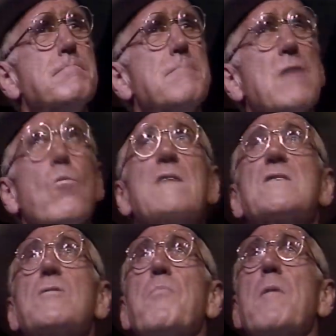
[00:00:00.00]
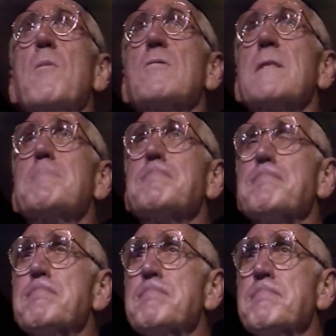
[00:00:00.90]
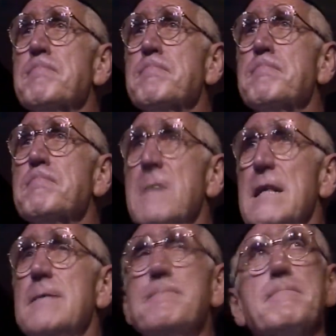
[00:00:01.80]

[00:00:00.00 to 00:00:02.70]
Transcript: but was to promote them. Well,